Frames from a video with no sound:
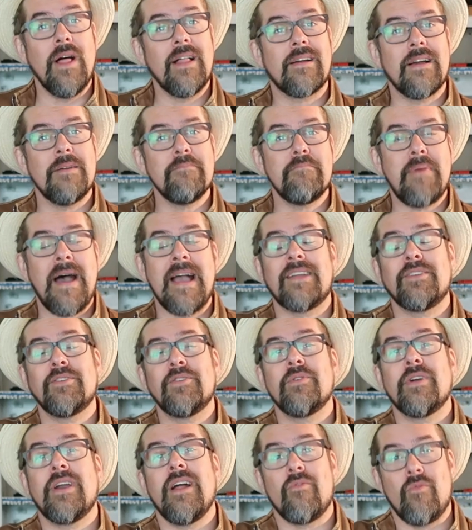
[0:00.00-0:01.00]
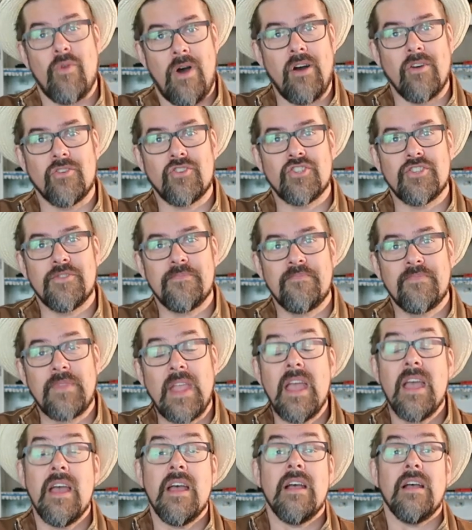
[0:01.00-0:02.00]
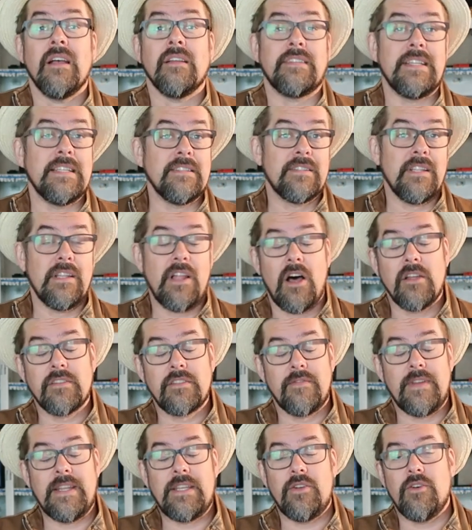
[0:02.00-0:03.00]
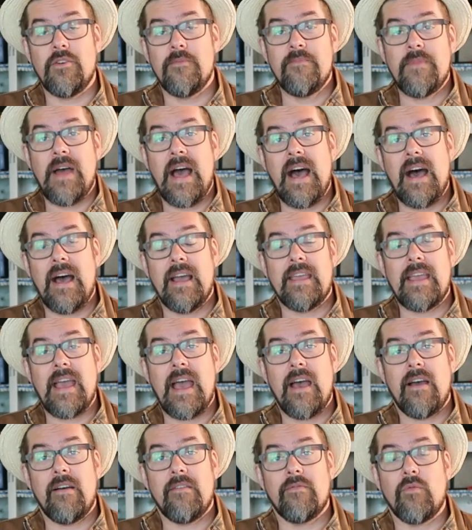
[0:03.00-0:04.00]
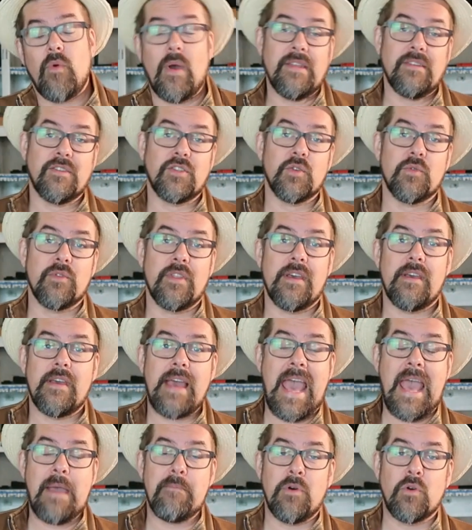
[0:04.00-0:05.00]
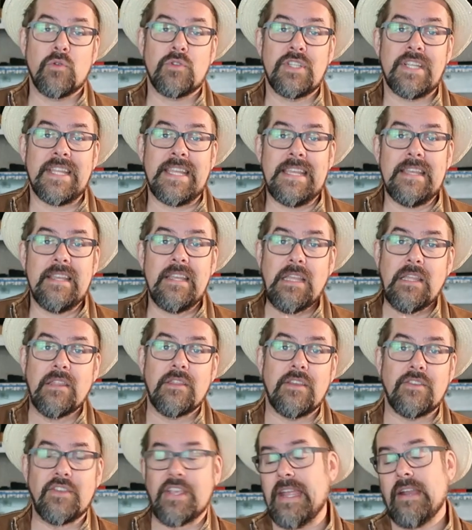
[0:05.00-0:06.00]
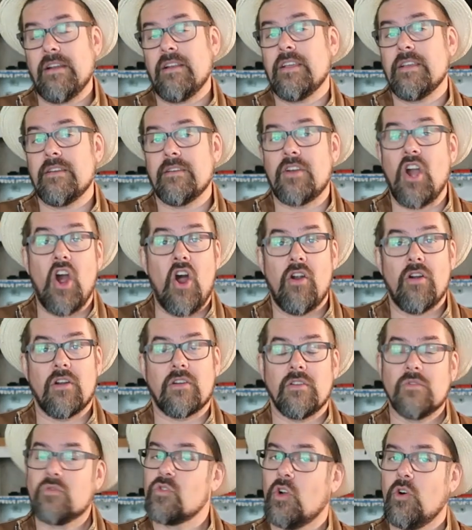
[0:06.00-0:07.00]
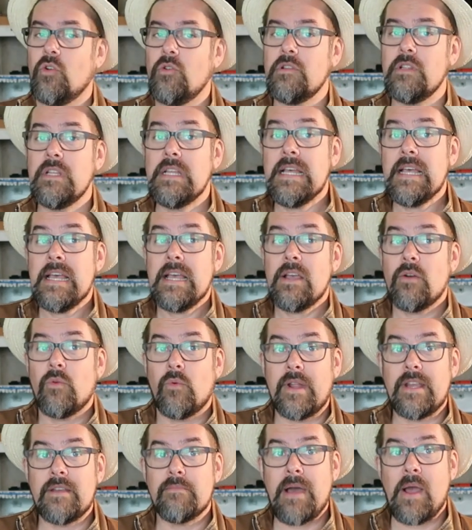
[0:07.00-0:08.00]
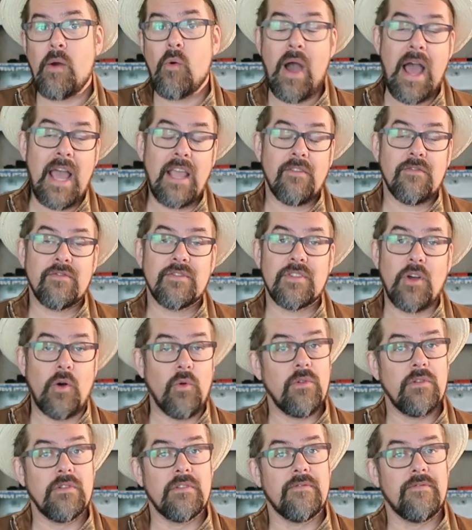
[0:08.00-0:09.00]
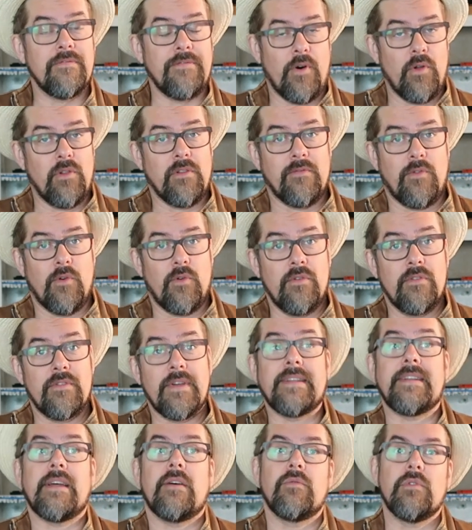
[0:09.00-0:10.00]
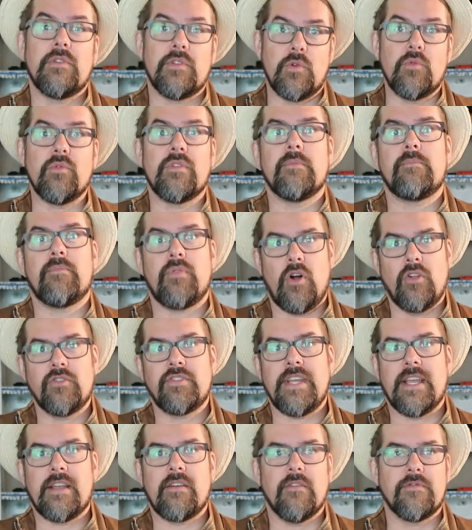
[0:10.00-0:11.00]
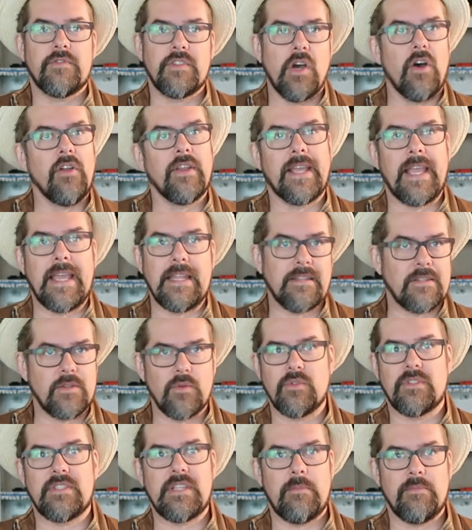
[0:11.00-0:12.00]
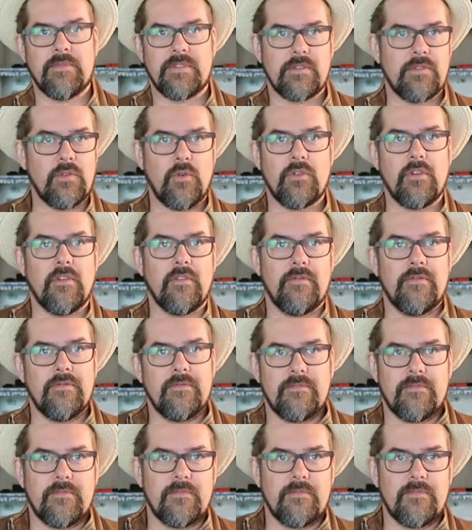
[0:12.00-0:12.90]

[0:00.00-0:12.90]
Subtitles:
Welcome back to the garage. Since the last video I have went to the MOT, the yearly car control, with my wife's old Volvo that I will do the project of turning into some sort of